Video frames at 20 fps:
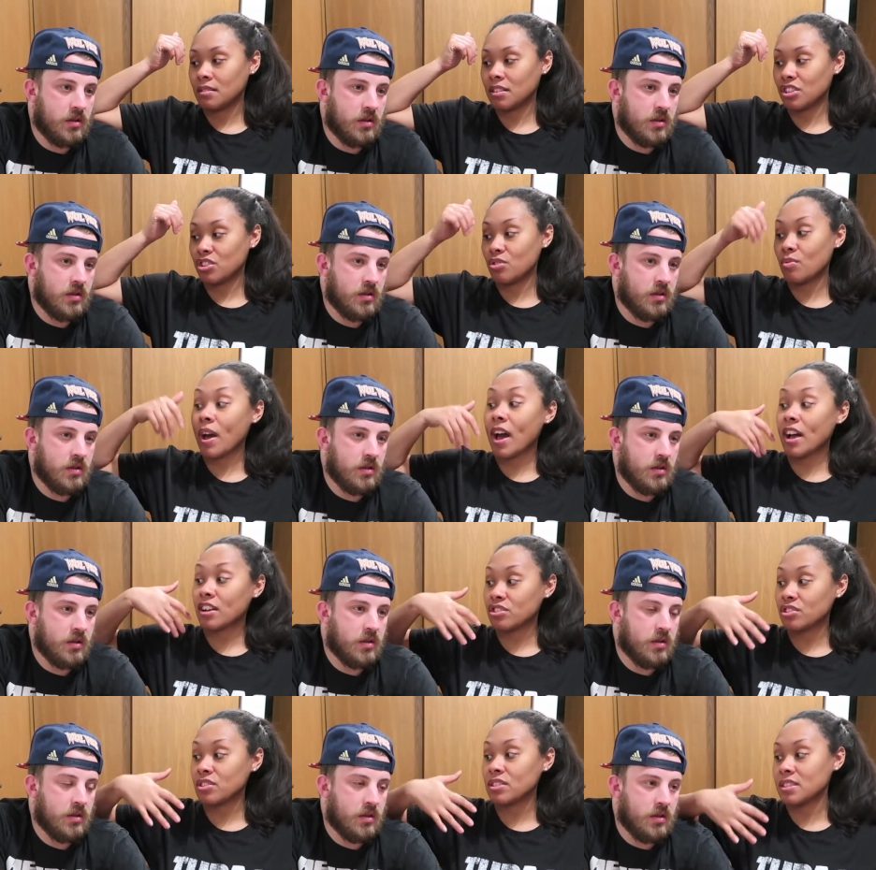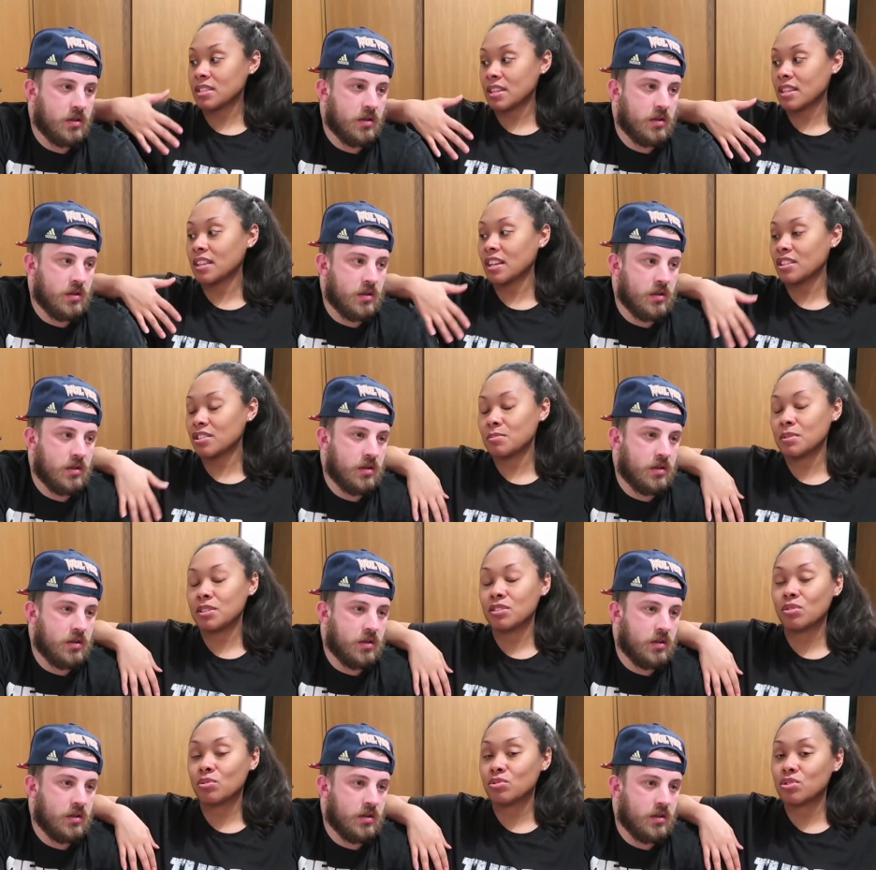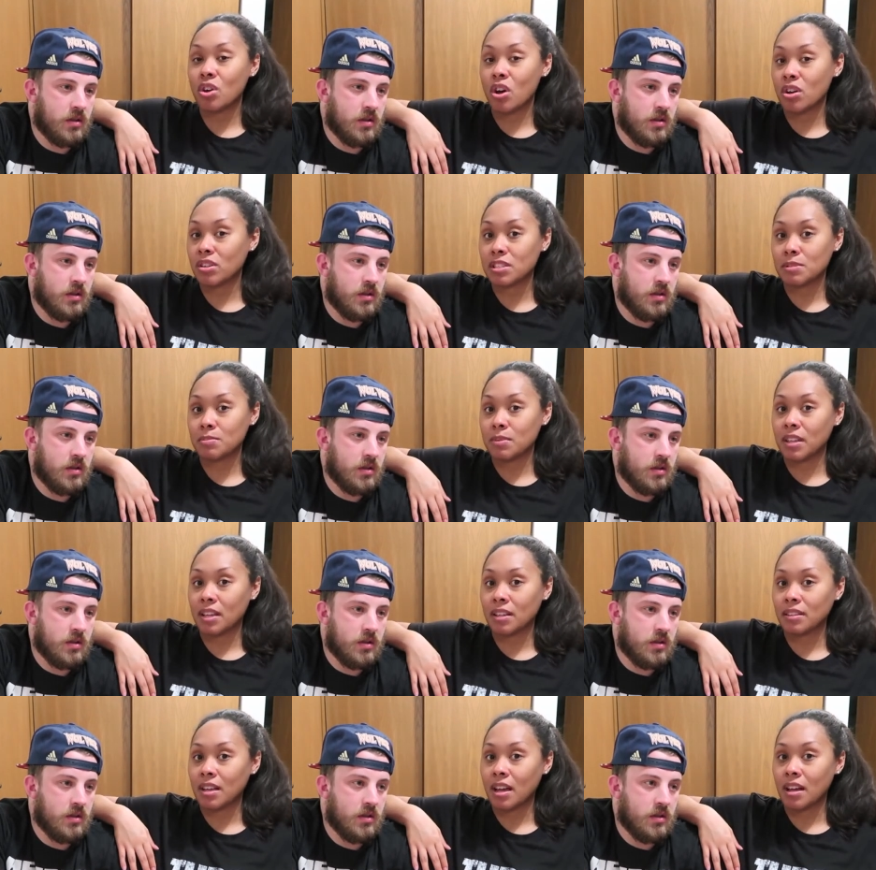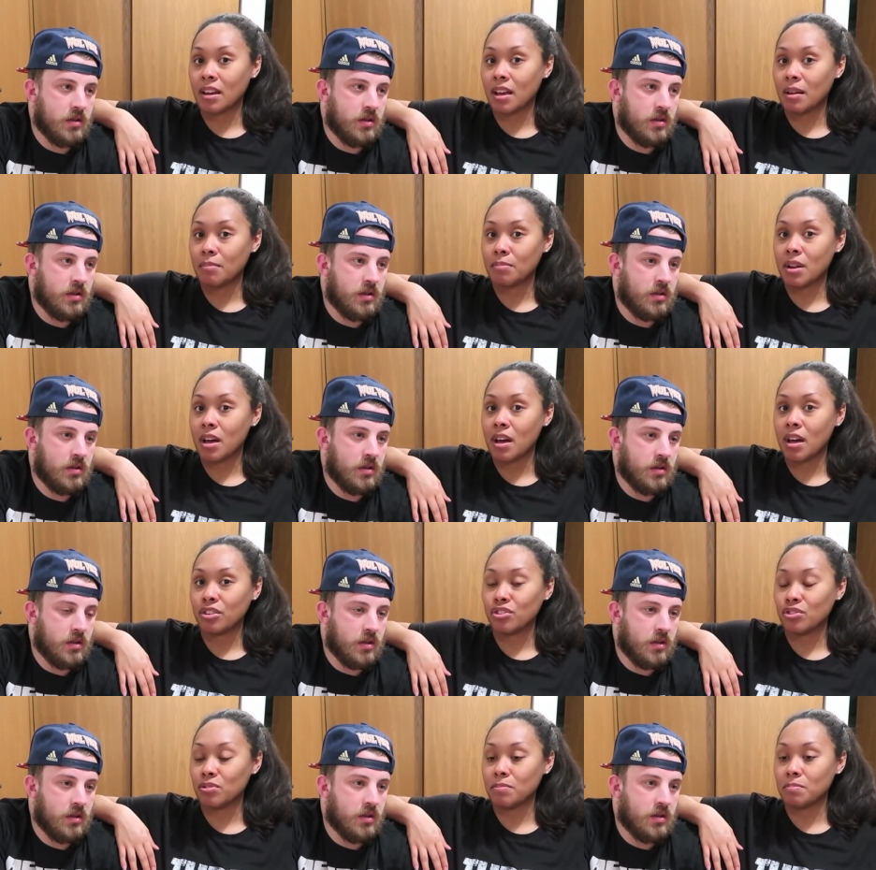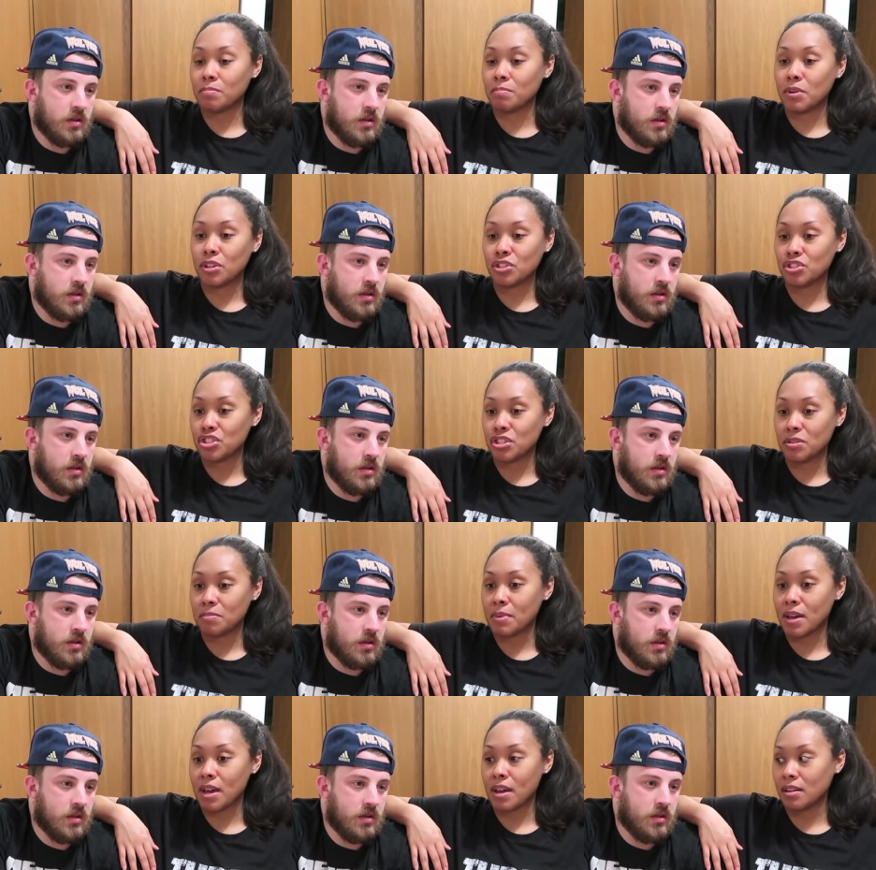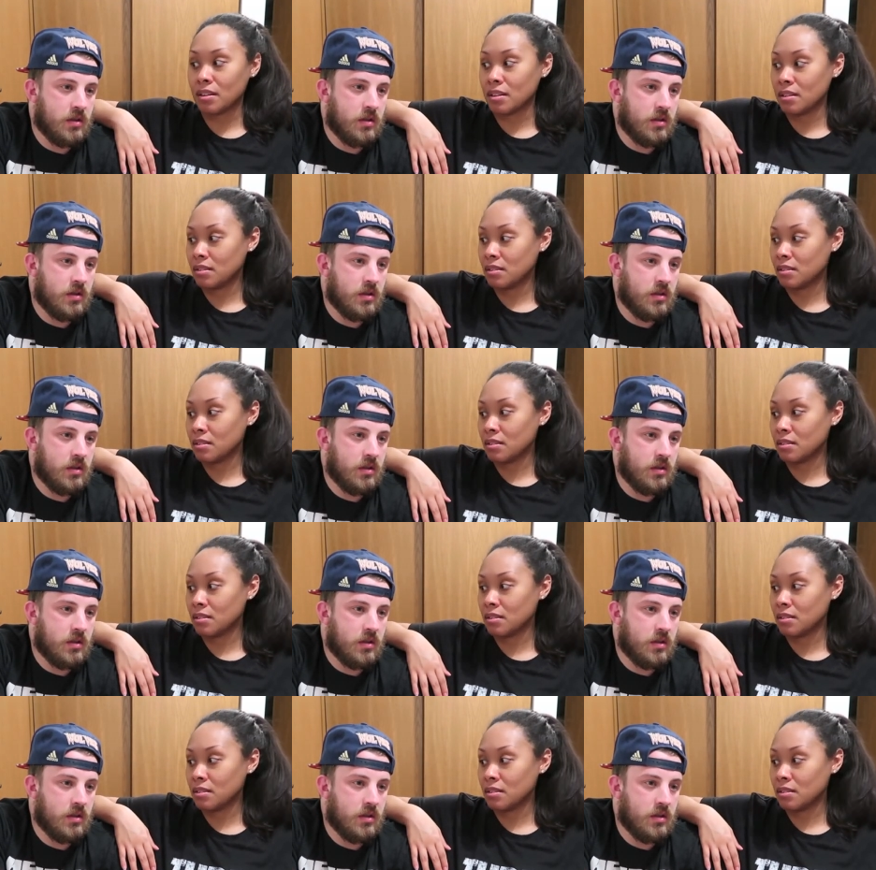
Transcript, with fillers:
Speaker 1: Like you actually said that to me. Don't talk to me like that. I'm not your punching bag.